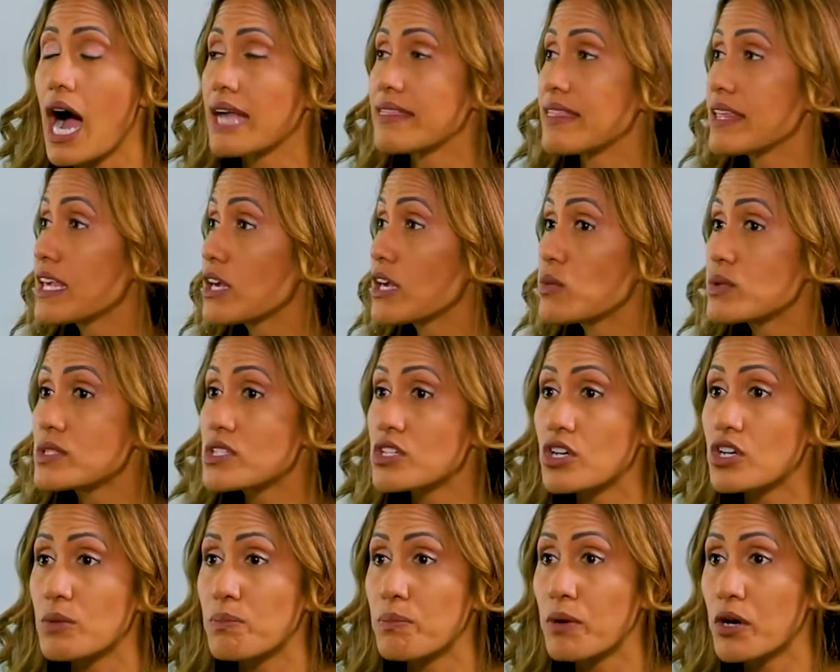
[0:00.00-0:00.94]
I think it was a
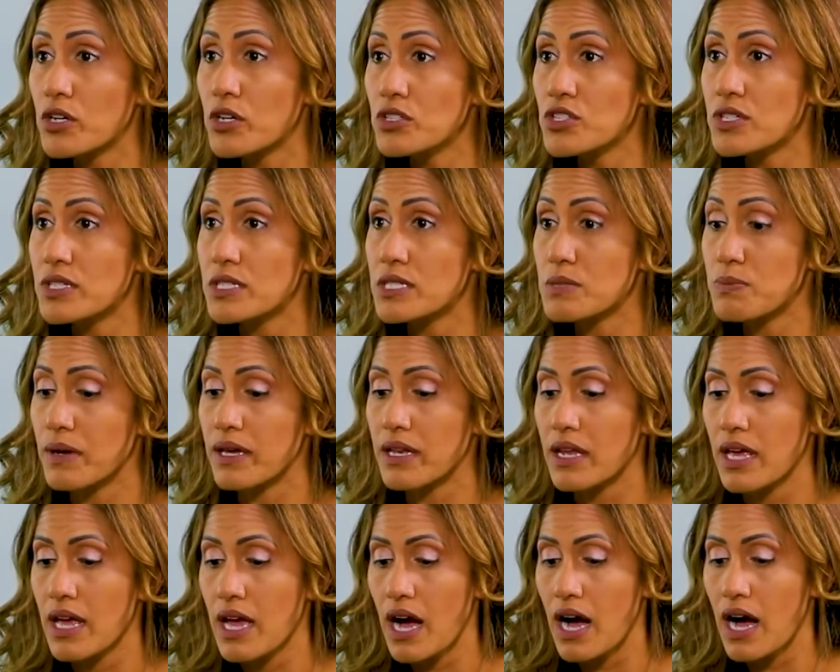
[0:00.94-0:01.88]
good purchase, but
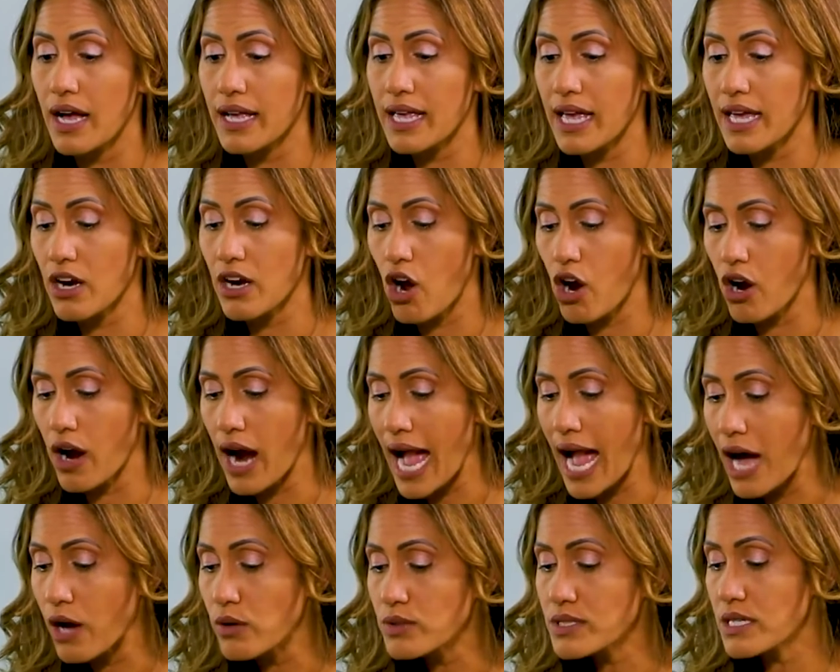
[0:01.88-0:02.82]
again, our
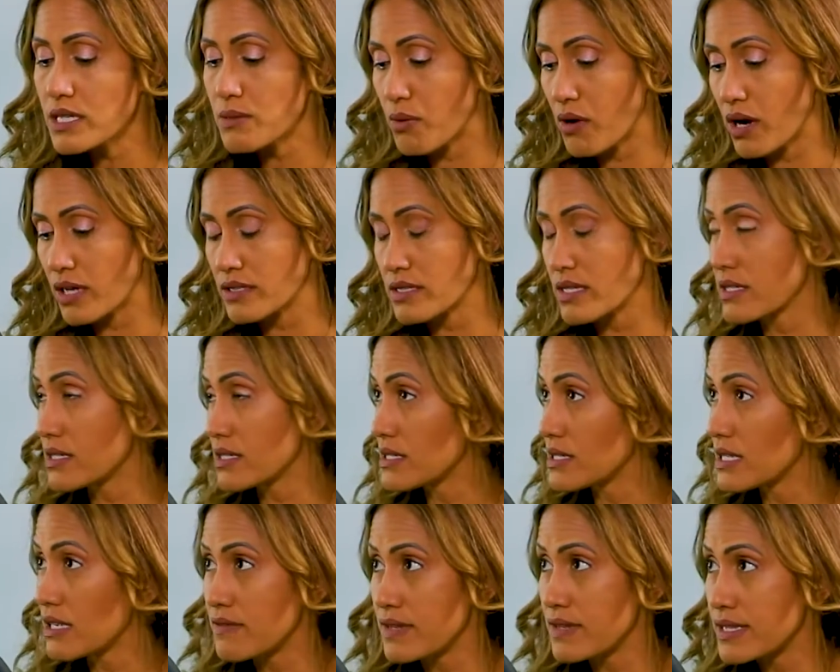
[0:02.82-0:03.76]
housing
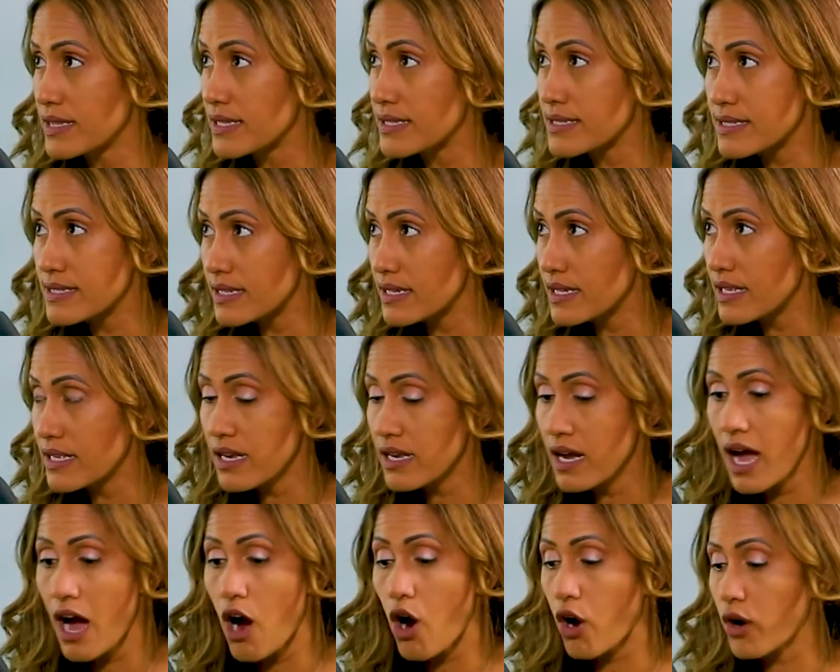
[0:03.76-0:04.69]
processes, even in the city,
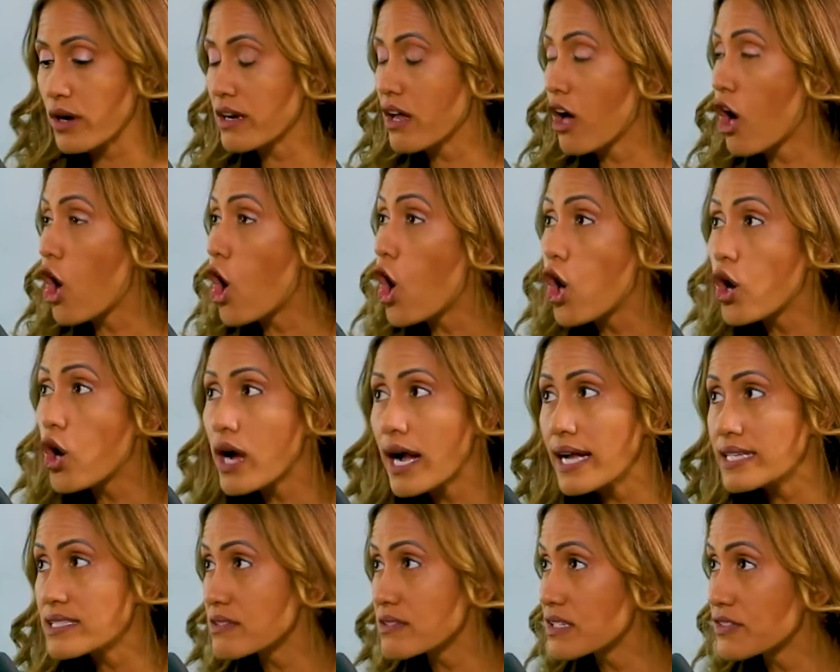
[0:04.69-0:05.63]
are in all
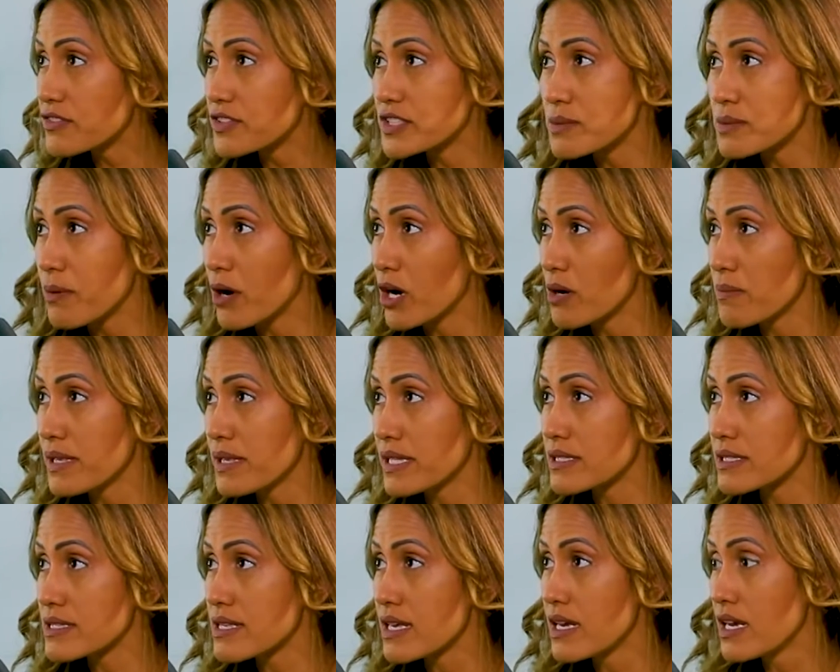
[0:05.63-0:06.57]
kinds of different
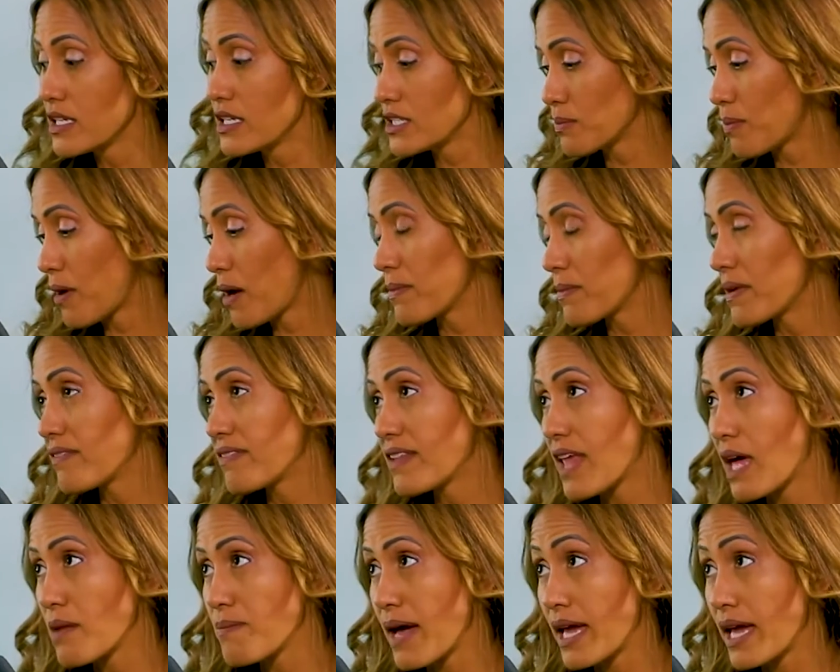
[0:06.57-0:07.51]
departments. Department of
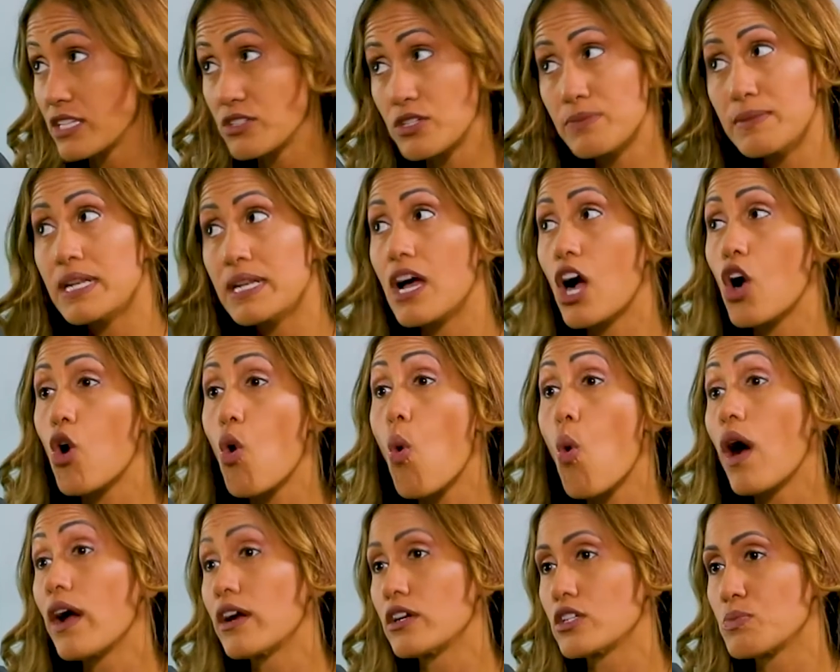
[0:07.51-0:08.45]
Land Management
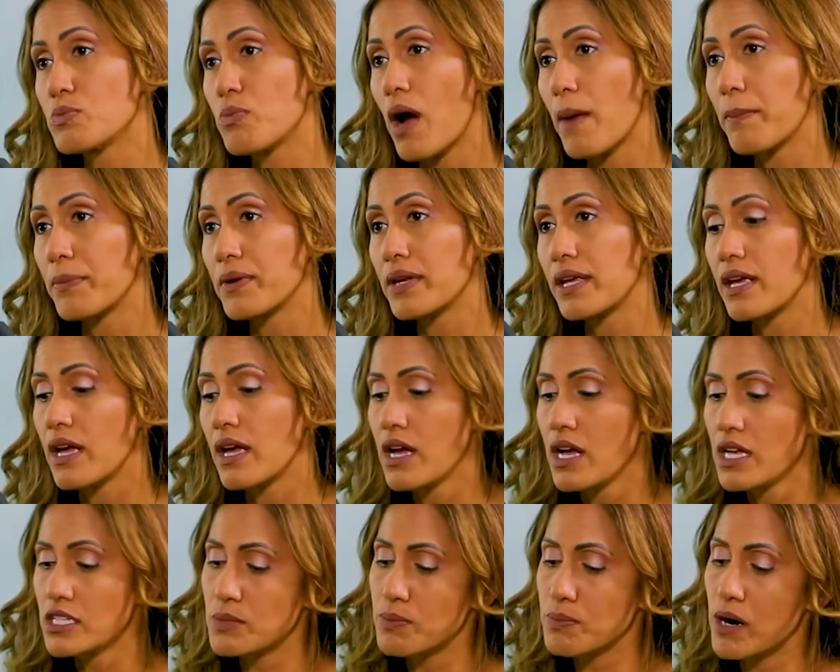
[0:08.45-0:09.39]
acquires property.
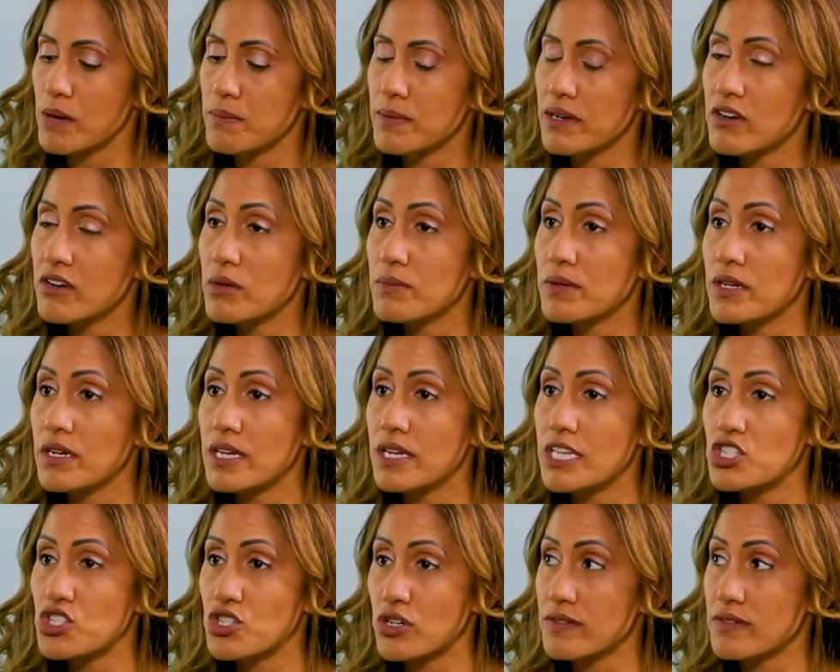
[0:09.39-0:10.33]
Department of
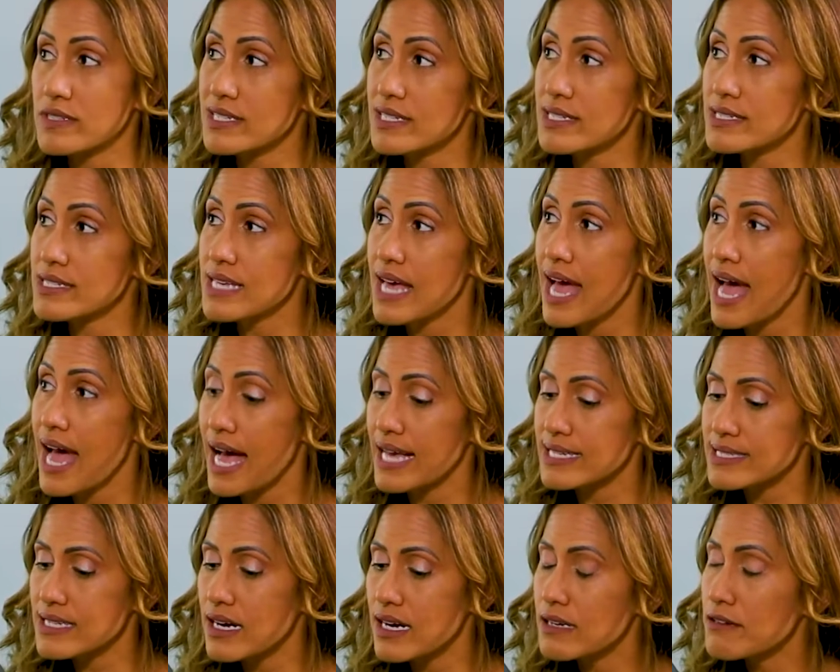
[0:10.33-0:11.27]
Community Services
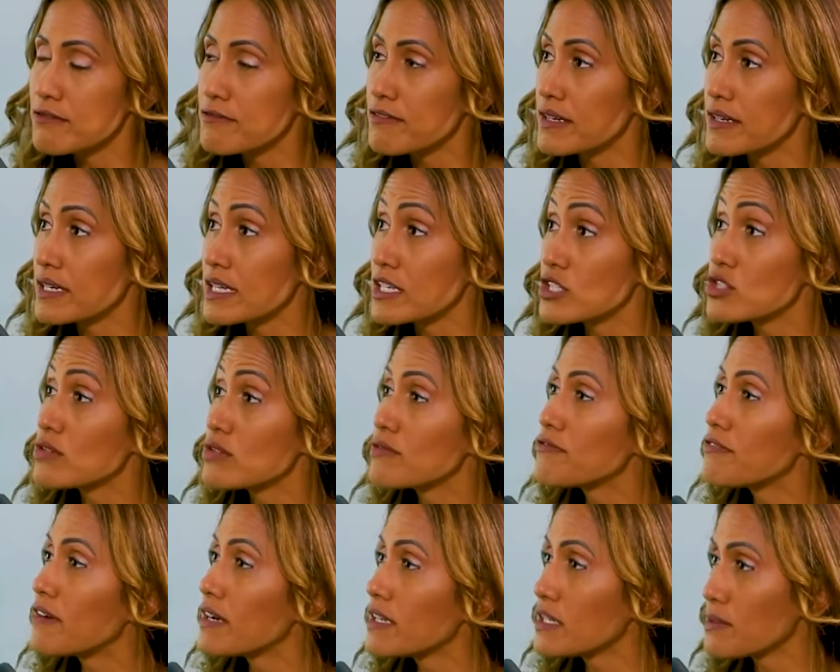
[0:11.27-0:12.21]
has HUD funding to
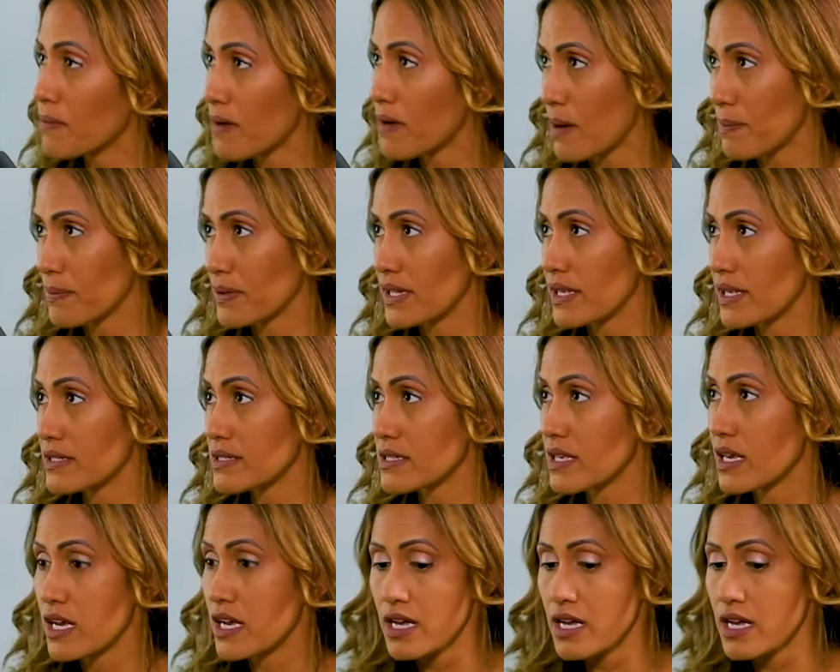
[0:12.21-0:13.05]
fund properties.